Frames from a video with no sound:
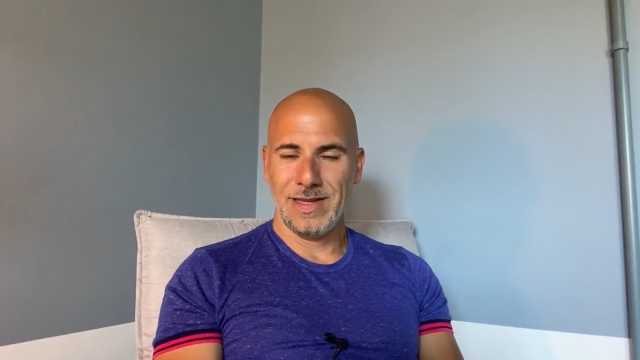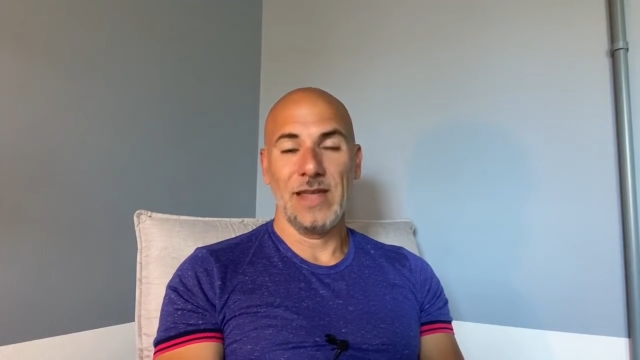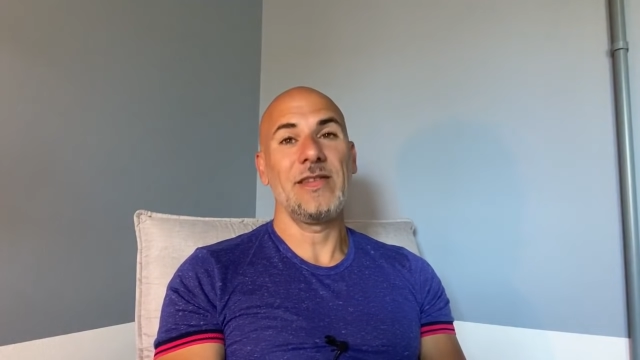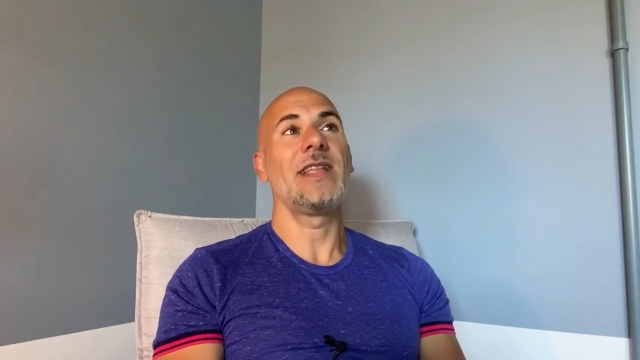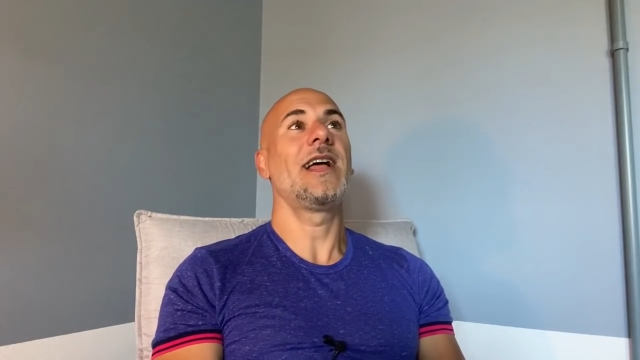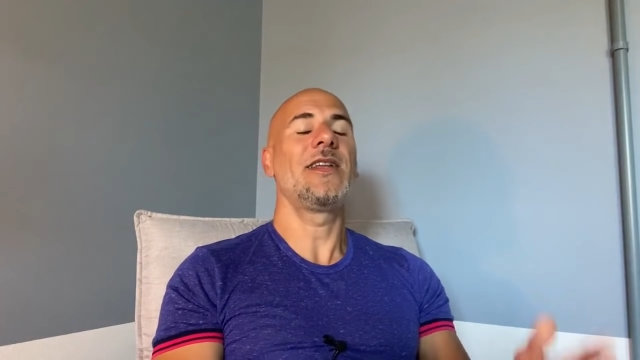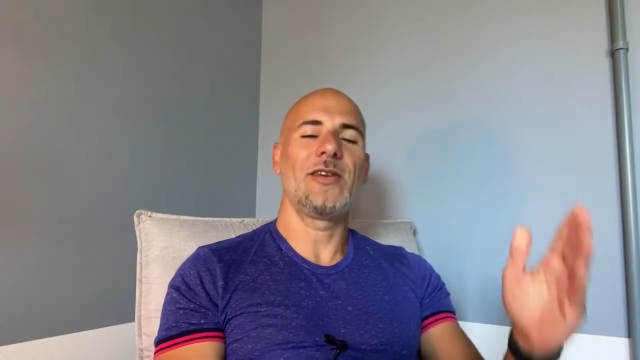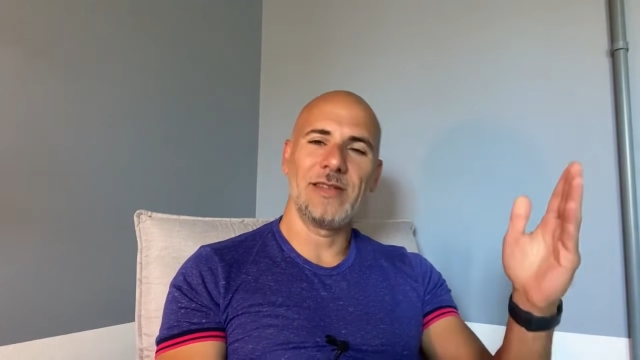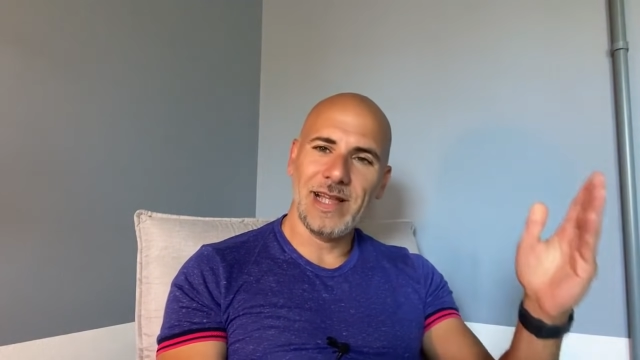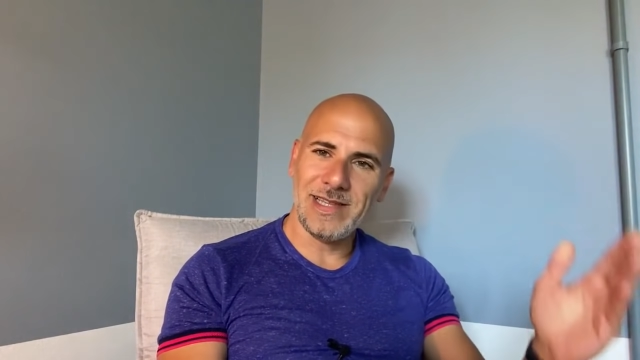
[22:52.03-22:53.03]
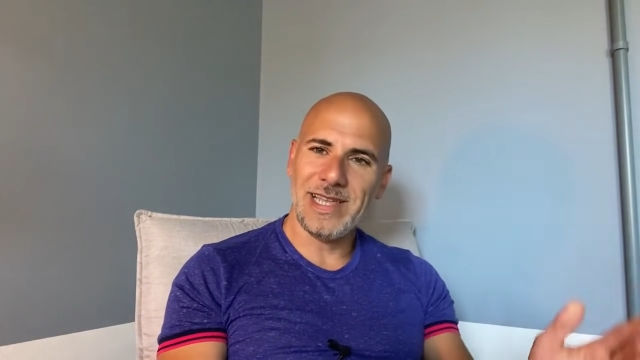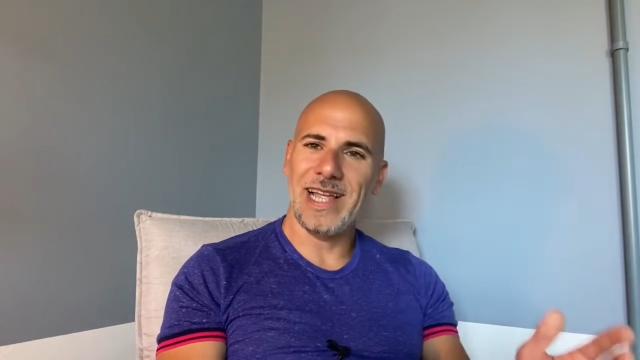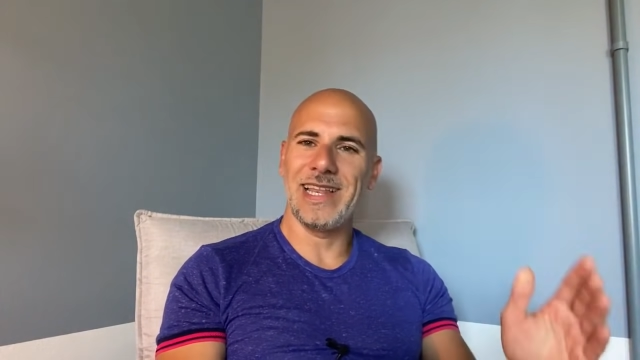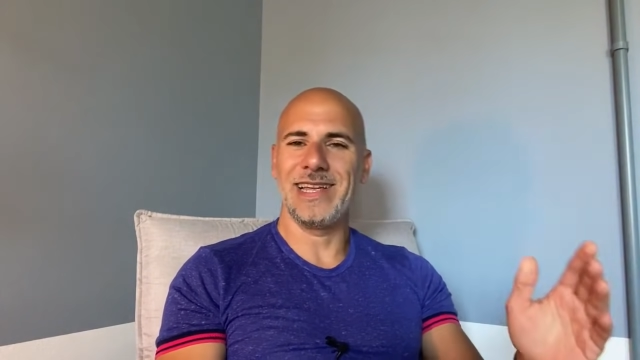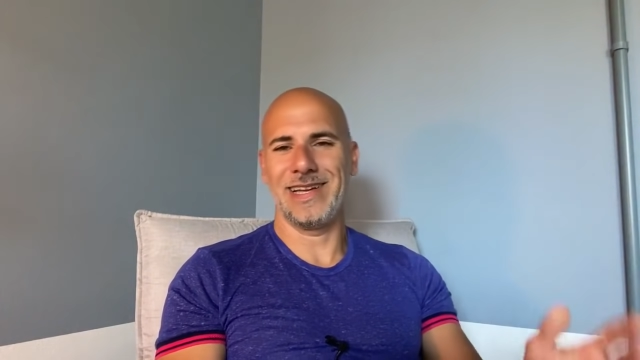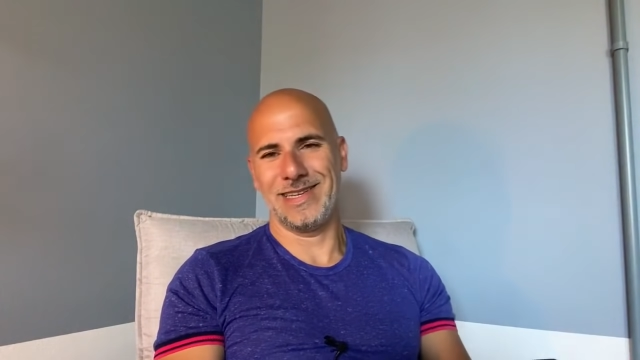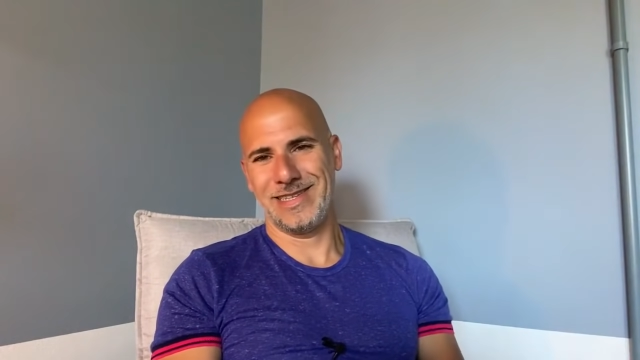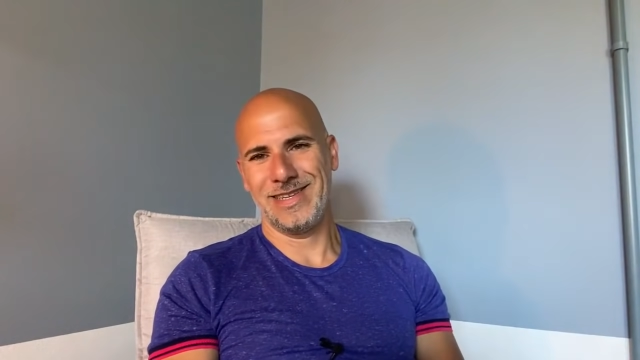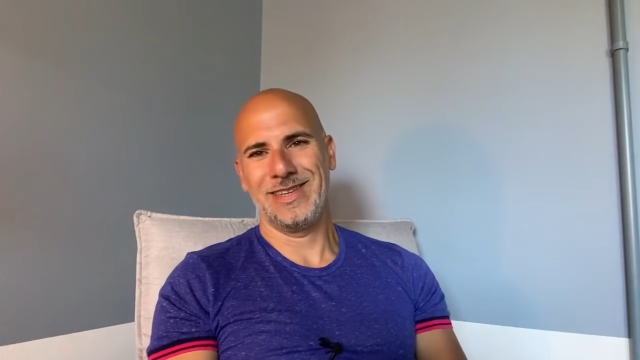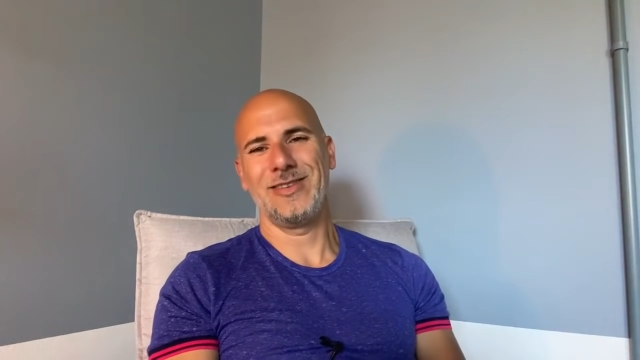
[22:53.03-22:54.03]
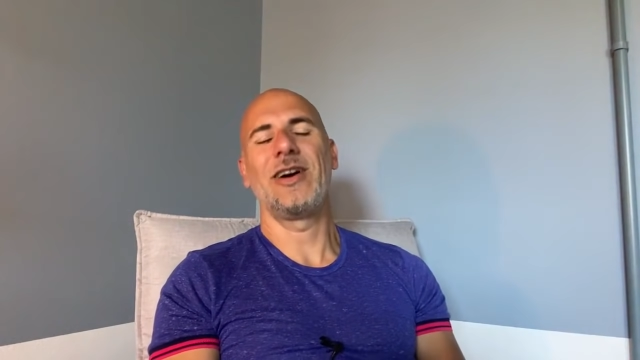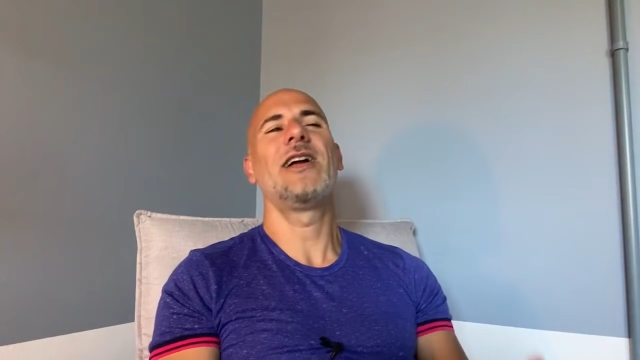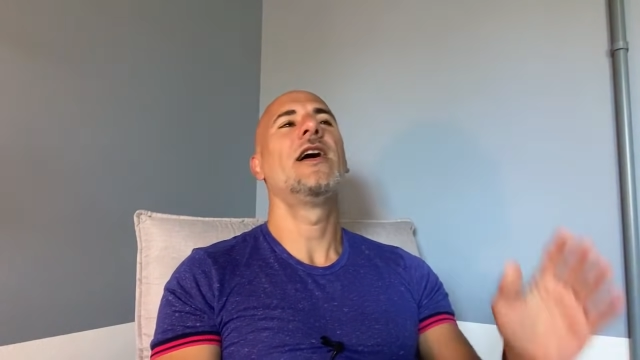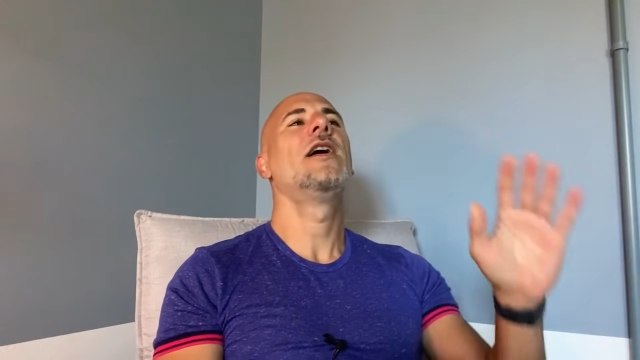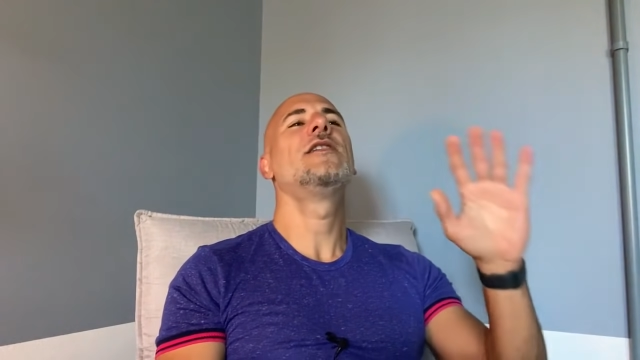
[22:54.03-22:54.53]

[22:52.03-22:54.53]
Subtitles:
Even that I know, they are telling us, you are